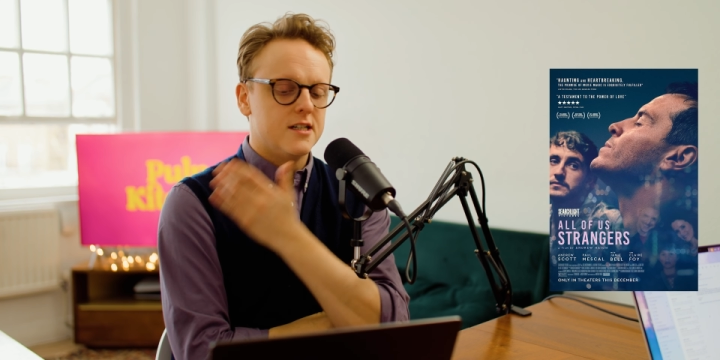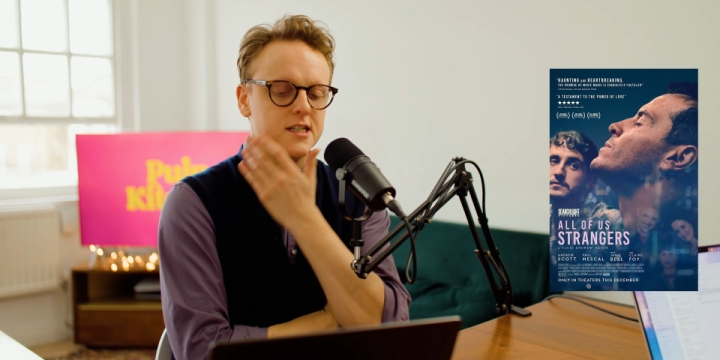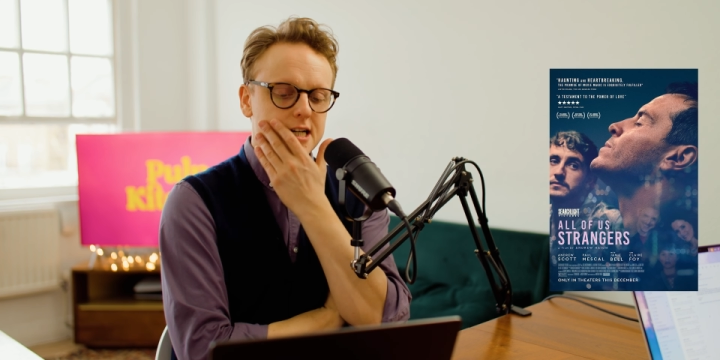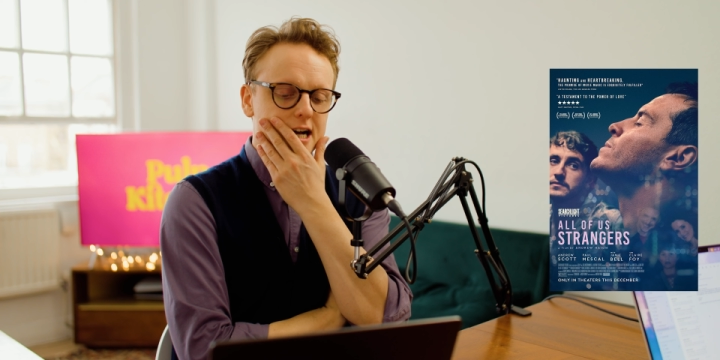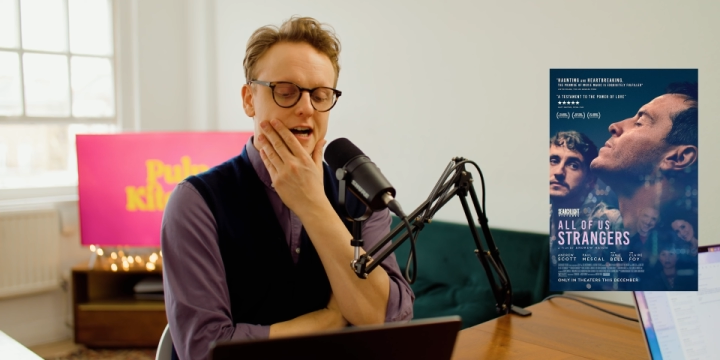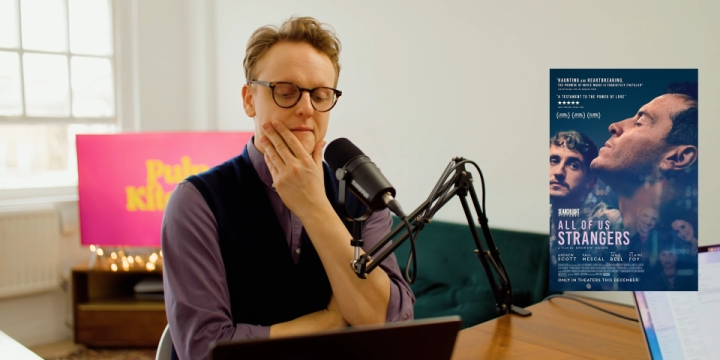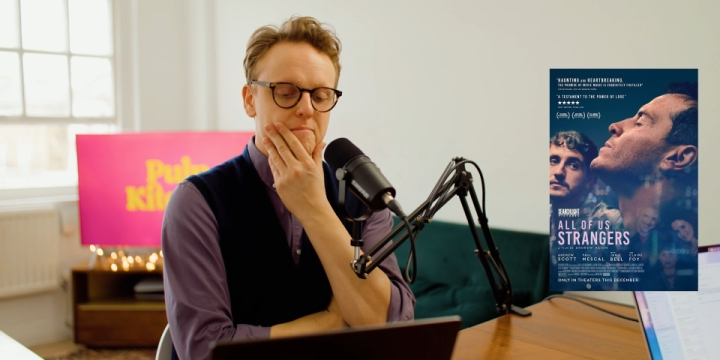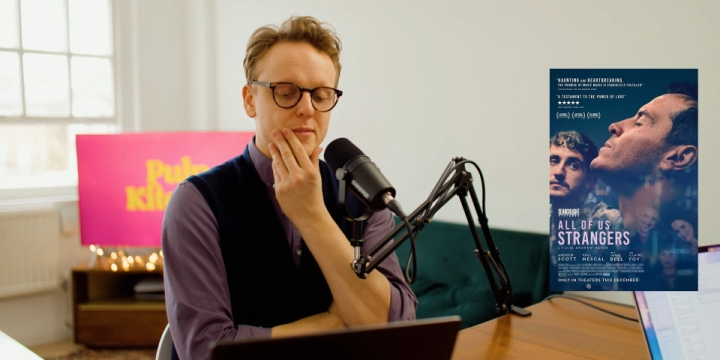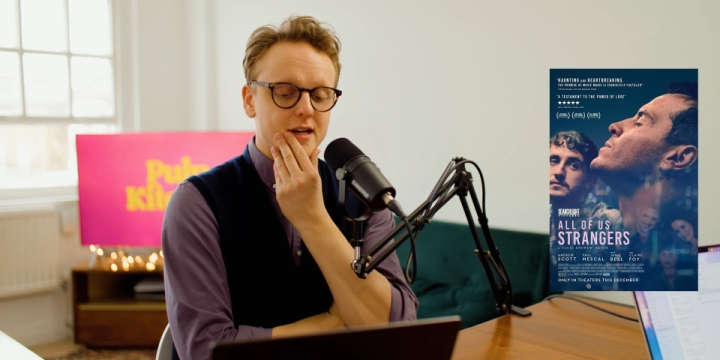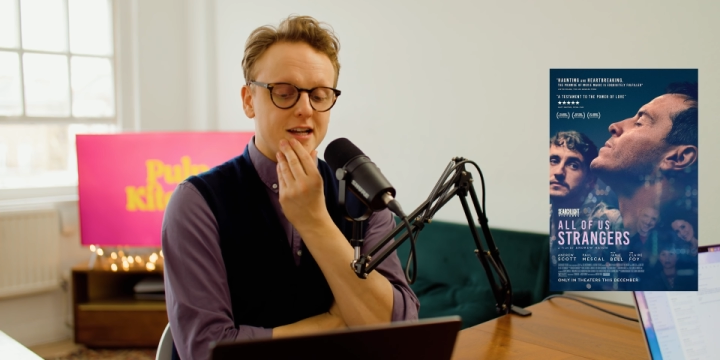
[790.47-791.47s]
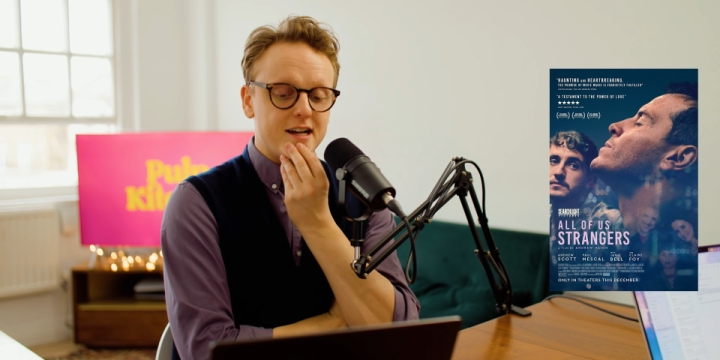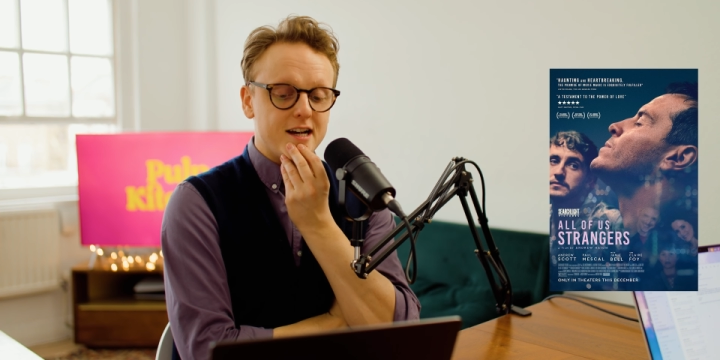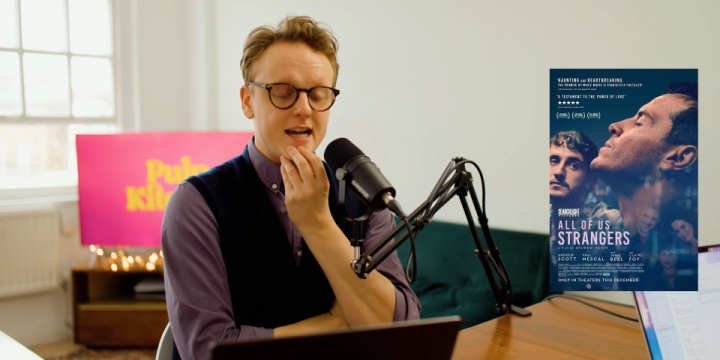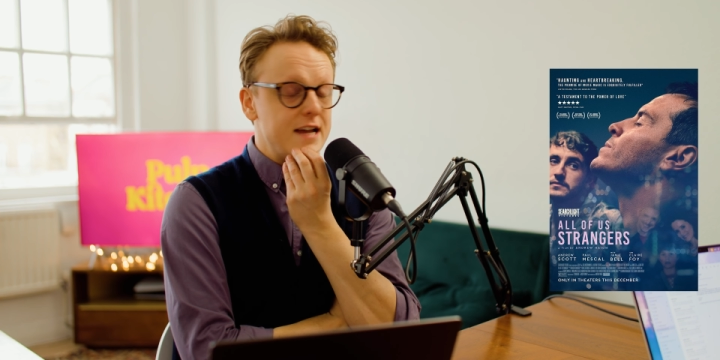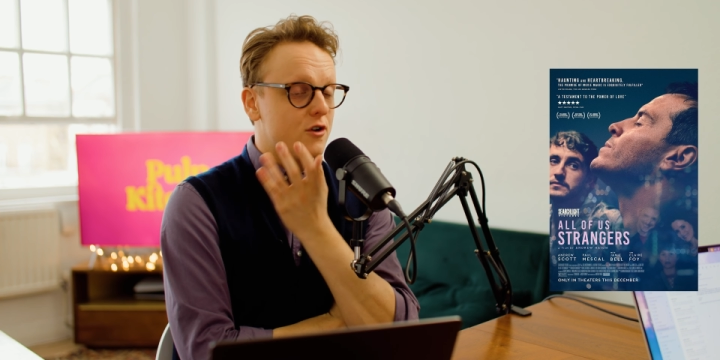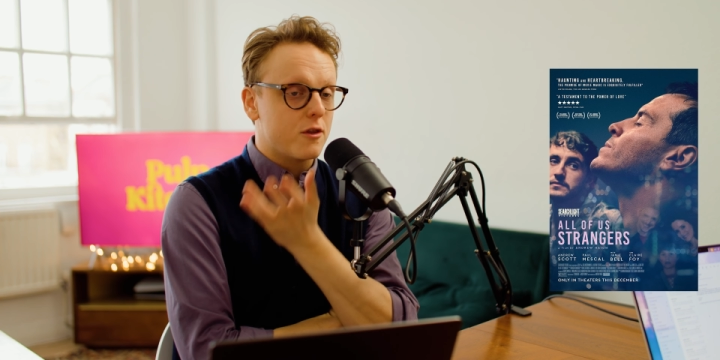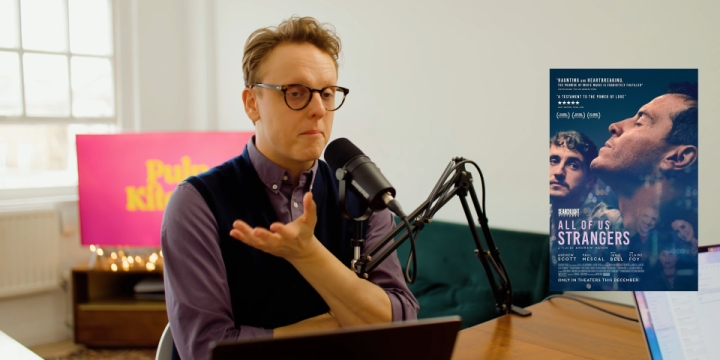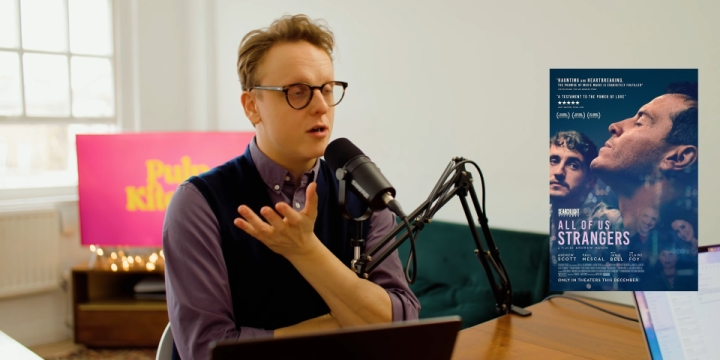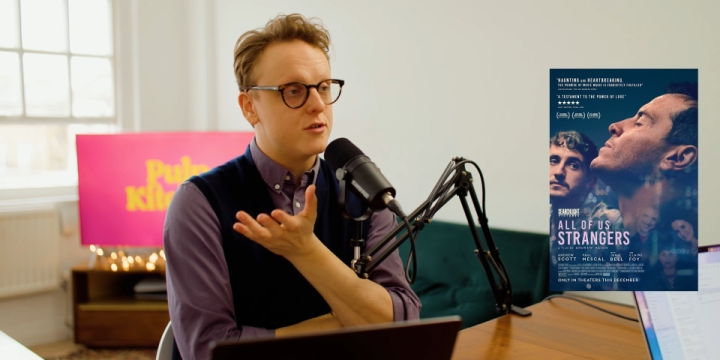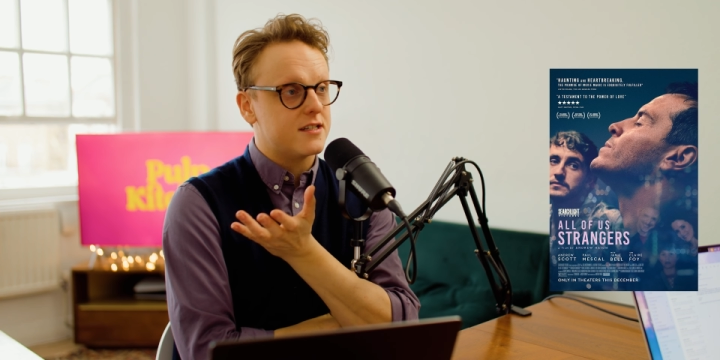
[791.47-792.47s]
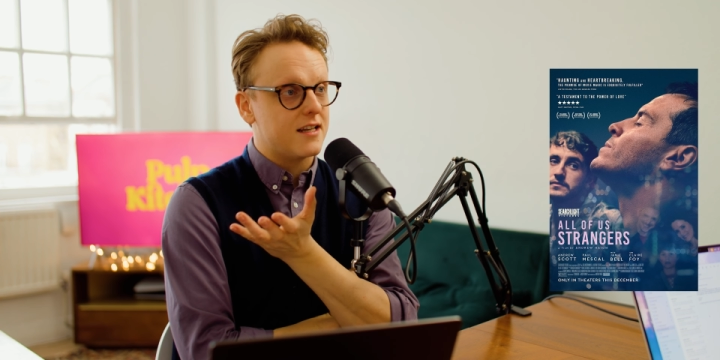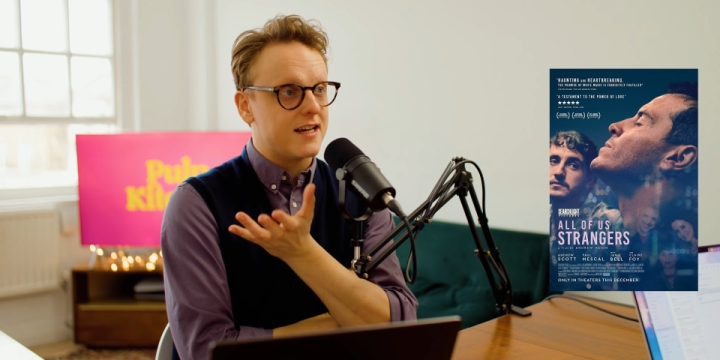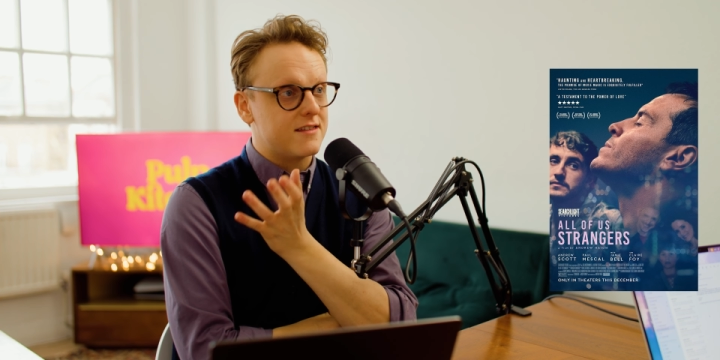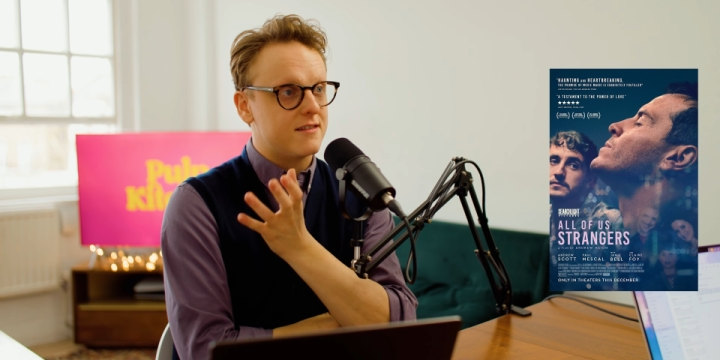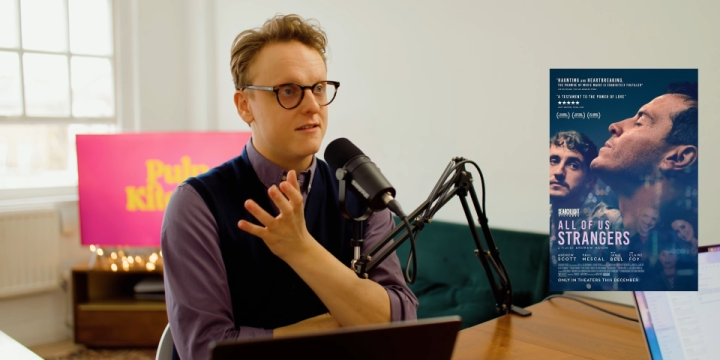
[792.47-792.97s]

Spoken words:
But even on the poster, like